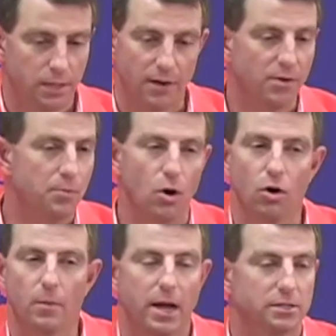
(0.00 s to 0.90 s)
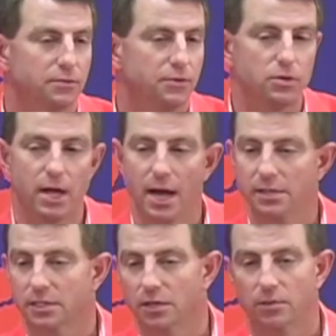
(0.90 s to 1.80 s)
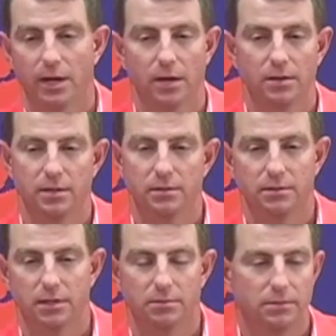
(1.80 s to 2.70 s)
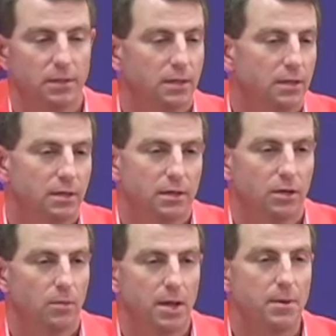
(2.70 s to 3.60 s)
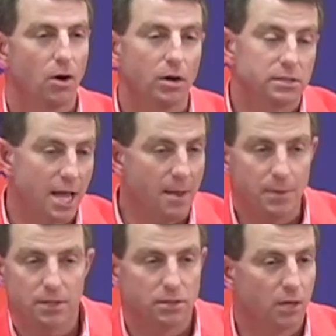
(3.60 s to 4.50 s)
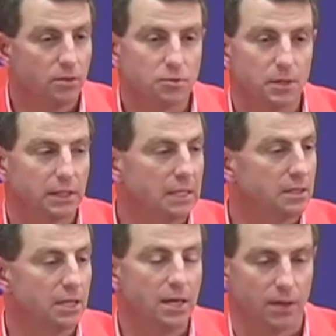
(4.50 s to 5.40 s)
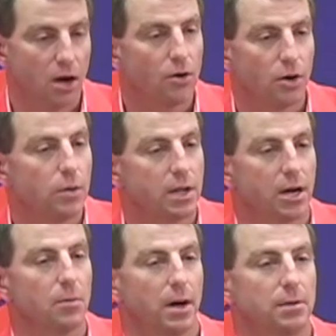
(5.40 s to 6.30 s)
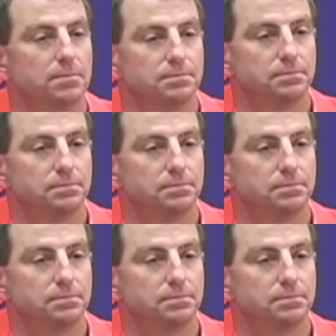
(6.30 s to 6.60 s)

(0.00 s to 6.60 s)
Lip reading: every program has a few guys here and there that you know, maybe aren't as happy as others, but at the end of the day, they all know we care about them.